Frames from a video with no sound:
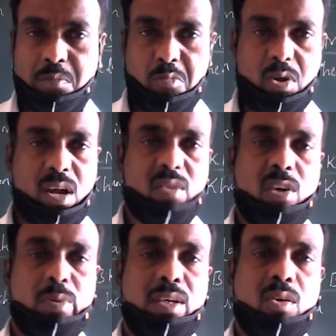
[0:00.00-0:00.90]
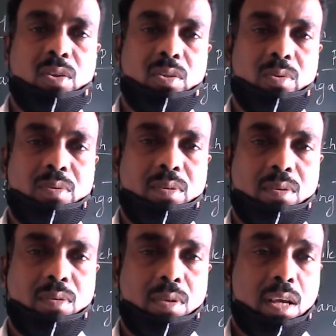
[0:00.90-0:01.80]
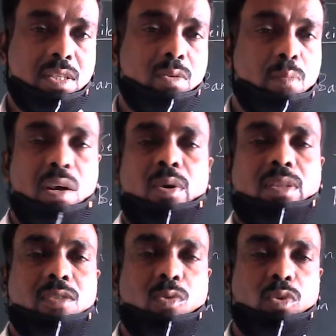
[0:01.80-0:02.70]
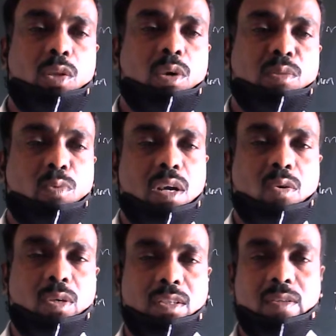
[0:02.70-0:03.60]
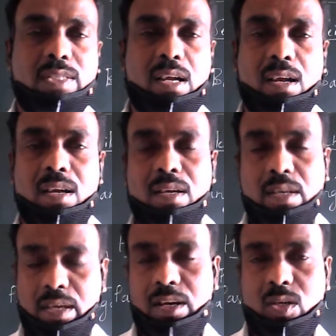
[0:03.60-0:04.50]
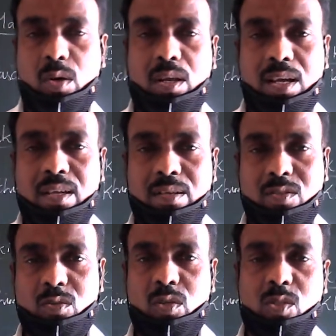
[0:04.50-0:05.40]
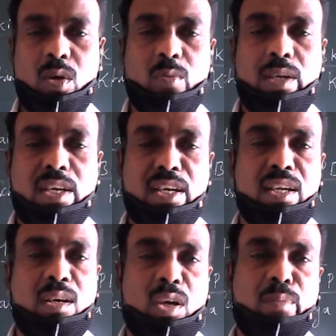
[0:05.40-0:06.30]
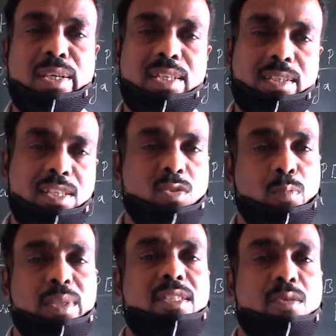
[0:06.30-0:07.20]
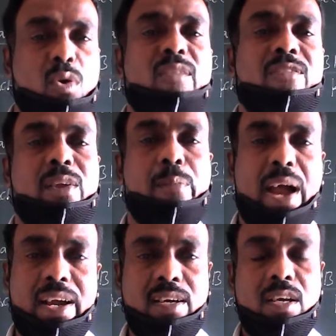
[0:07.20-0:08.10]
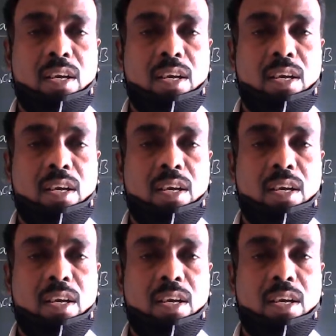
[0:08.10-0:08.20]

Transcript: mukha nodbeku avardu ashtu bhagavanta sundaravad mukha kottidru saha ellaru alla. So those who are working in a government sector, so please don't feel bad.